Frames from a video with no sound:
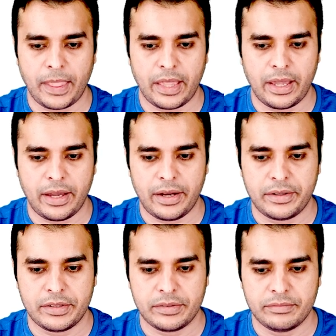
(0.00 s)

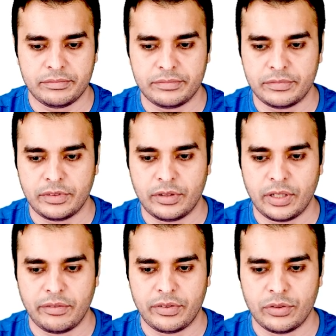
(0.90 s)
And
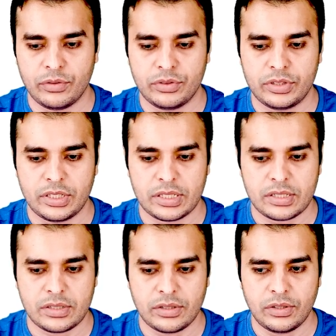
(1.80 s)
if you
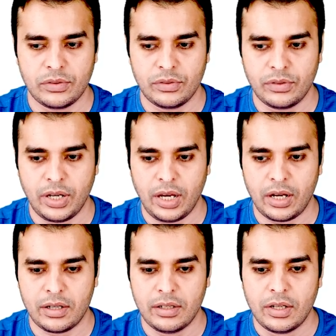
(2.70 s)
just do
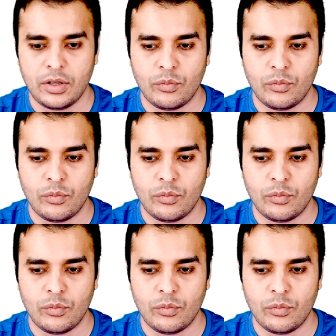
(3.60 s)
here,